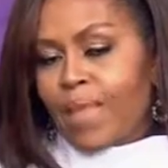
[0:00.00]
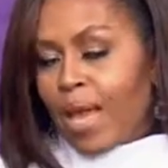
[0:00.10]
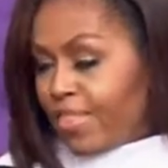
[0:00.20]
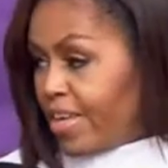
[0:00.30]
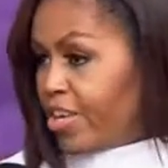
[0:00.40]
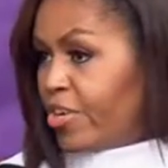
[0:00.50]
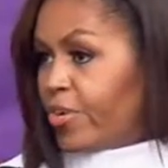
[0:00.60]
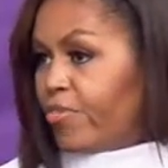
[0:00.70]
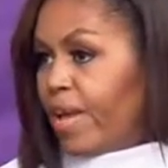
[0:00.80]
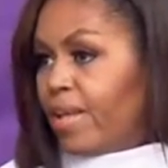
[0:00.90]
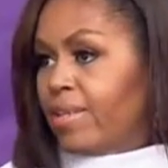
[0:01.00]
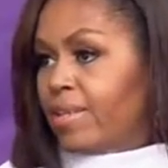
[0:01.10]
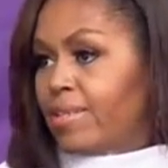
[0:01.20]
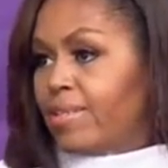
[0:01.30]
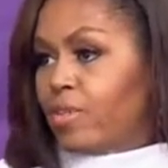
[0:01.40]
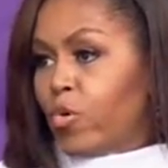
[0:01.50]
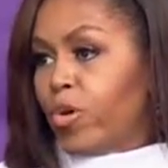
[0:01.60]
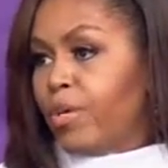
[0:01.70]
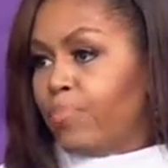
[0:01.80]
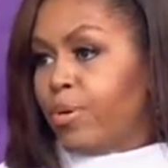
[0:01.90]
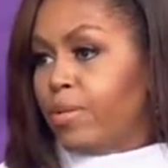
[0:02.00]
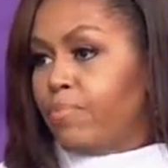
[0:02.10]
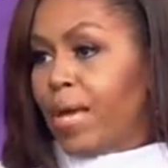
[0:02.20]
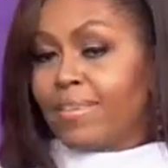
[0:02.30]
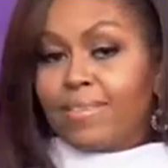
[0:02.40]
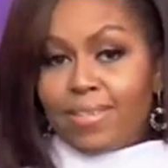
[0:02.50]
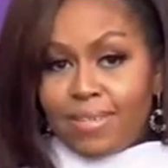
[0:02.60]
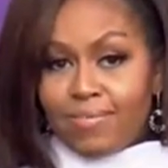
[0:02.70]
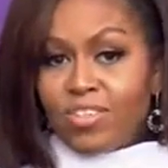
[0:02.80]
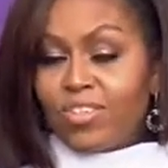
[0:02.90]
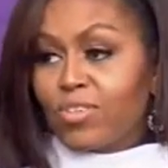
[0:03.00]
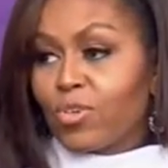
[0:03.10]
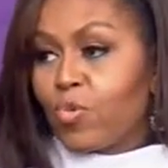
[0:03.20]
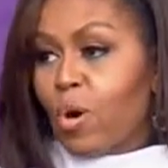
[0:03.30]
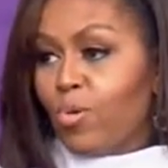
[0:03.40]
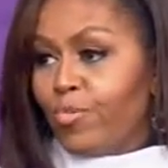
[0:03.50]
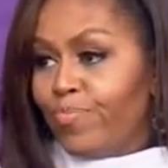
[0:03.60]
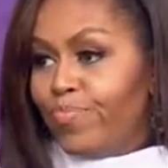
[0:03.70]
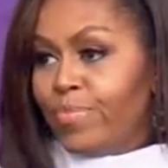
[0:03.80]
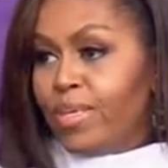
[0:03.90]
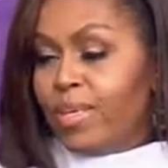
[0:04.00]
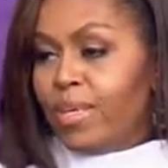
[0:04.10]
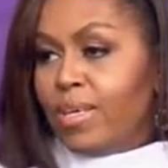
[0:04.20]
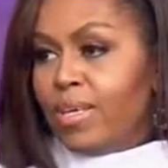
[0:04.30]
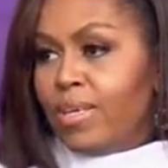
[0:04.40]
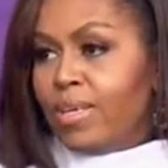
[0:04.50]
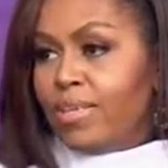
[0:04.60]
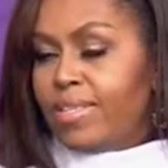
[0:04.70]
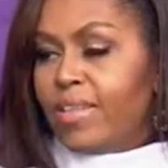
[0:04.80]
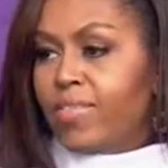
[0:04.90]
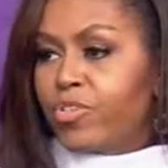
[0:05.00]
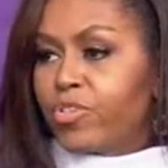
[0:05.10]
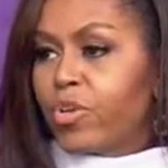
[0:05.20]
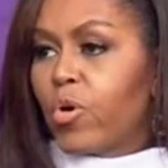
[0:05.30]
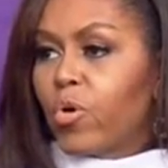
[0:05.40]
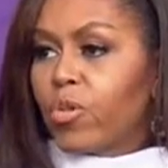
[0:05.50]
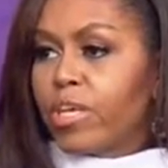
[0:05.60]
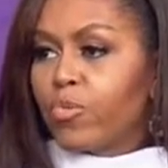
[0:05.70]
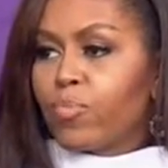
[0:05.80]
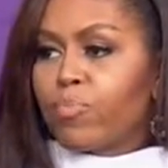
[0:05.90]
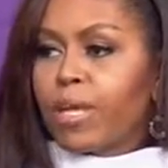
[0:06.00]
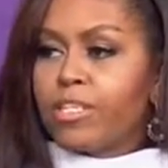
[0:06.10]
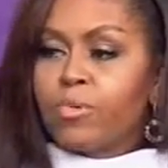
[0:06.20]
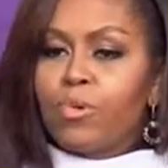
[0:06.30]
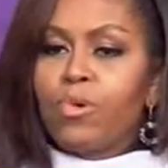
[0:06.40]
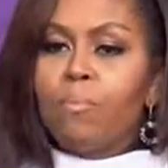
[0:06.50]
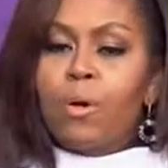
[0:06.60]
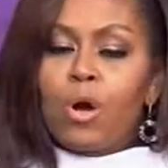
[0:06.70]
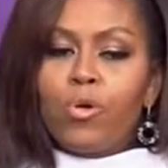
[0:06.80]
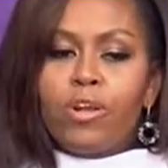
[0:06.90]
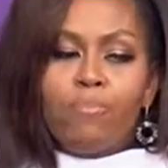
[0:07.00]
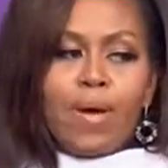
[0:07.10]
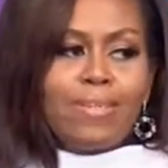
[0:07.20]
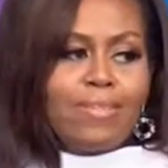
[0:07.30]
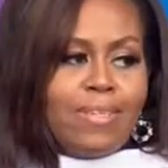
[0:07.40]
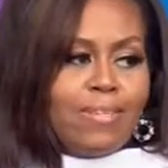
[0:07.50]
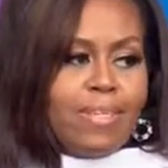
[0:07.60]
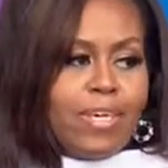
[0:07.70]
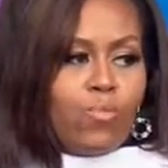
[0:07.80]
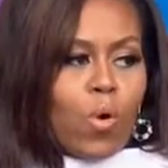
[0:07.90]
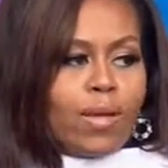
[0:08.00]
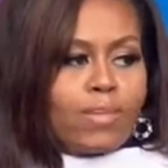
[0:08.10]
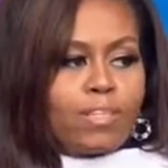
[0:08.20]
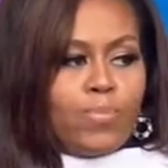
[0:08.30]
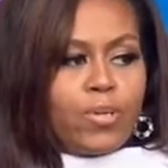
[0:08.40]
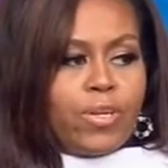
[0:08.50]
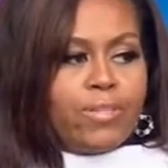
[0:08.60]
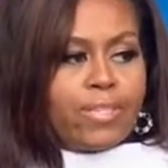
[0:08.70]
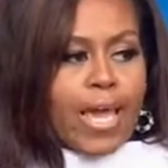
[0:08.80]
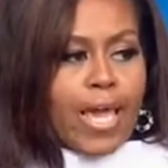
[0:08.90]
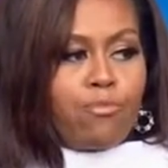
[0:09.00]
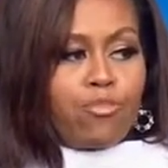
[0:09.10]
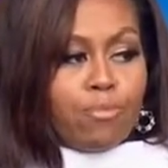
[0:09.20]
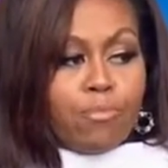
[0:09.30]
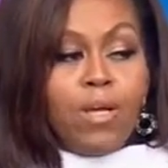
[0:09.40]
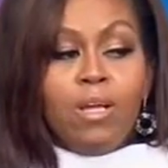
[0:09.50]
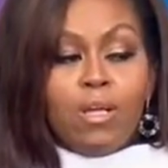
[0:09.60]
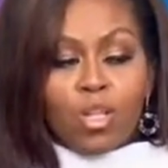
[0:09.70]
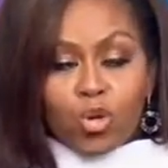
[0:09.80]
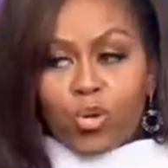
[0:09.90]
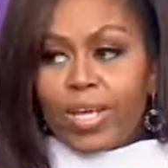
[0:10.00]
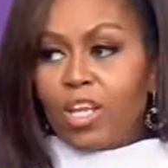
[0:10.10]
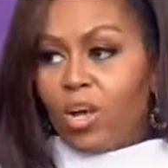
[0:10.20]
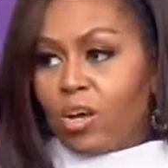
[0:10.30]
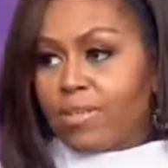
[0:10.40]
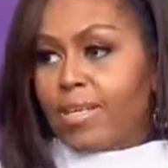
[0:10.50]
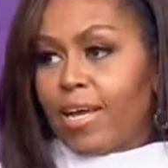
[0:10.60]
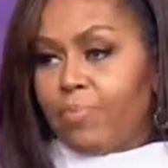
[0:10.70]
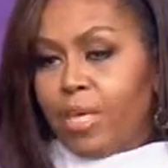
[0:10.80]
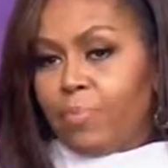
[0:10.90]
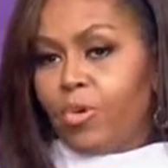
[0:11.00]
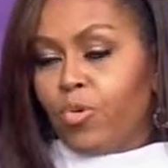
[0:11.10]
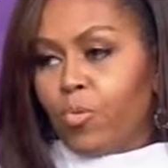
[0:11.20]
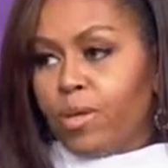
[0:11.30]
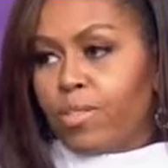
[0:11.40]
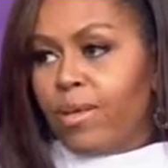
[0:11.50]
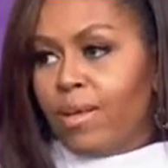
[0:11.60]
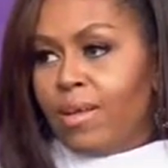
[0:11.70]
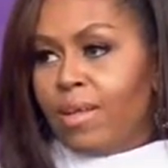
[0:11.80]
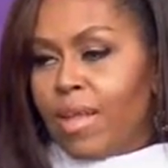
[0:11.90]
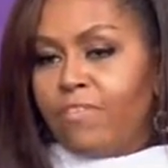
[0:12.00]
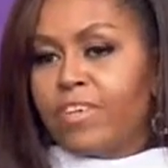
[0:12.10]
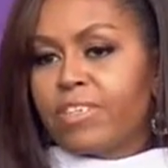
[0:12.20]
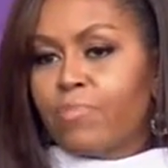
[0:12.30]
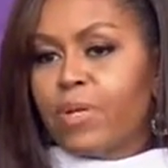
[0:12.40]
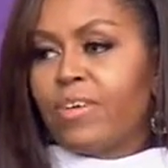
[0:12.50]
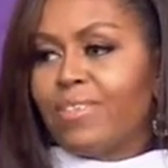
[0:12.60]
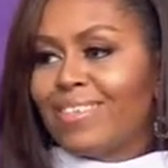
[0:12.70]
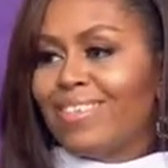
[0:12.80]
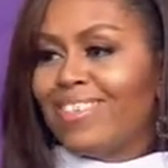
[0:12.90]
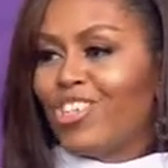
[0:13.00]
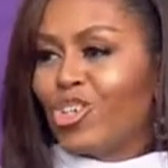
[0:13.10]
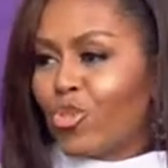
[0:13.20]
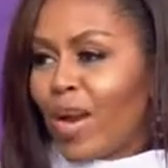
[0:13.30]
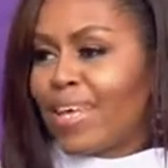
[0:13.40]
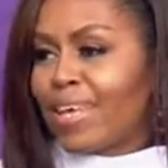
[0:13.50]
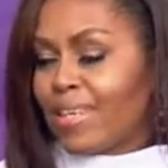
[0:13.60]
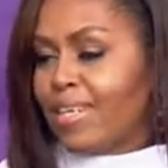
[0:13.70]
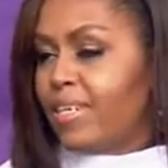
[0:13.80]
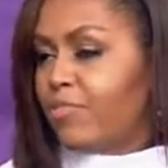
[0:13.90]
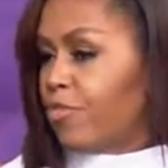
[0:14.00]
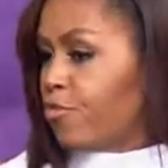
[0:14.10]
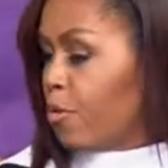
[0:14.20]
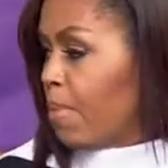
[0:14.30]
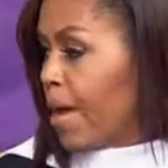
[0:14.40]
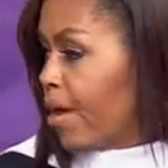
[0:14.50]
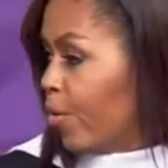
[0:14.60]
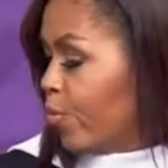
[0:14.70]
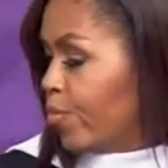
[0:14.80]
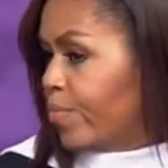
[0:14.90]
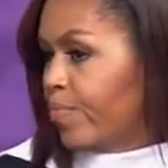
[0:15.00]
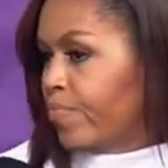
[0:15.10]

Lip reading: I think your valedictorian put it best, and this is a quote, said, "The sole irreplaceable component of my CCNY experience came from learning alongside people with life experiences strikingly different from my own."